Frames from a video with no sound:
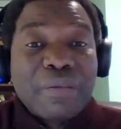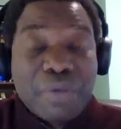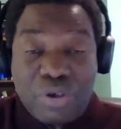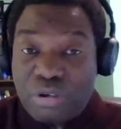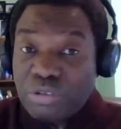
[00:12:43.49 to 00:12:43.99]

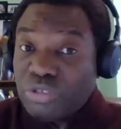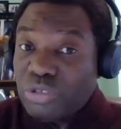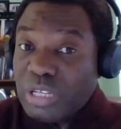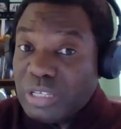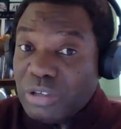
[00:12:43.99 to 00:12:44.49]
Because
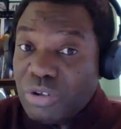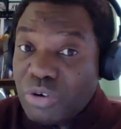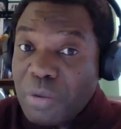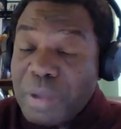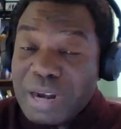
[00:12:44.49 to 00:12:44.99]

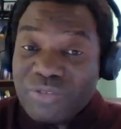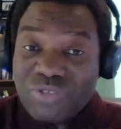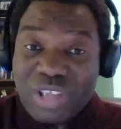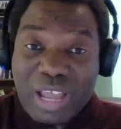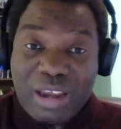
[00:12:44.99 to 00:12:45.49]
Romans
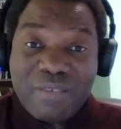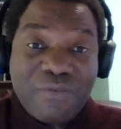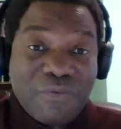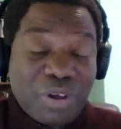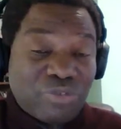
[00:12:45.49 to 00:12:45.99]

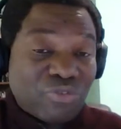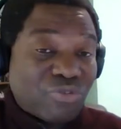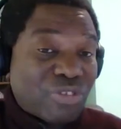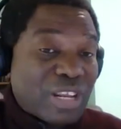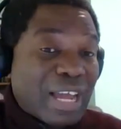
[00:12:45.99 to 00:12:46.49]
10
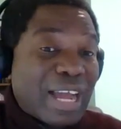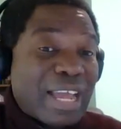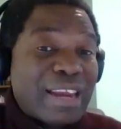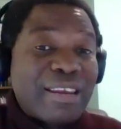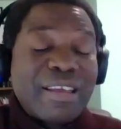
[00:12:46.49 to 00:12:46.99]
verse
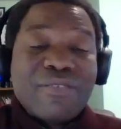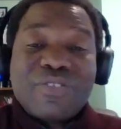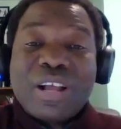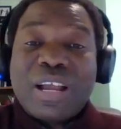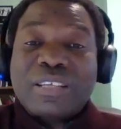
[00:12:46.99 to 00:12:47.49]
9
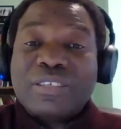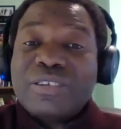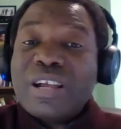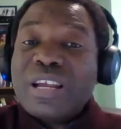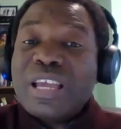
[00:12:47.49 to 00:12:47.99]
tells us
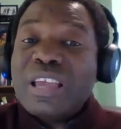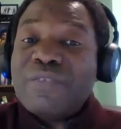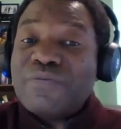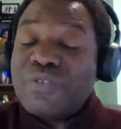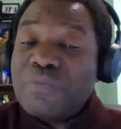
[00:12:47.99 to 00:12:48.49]
clearly,
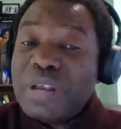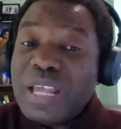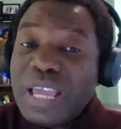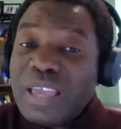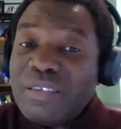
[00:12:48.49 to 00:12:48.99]
if you
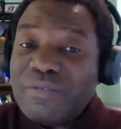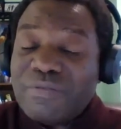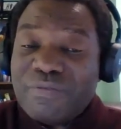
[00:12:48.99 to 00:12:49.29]
believe,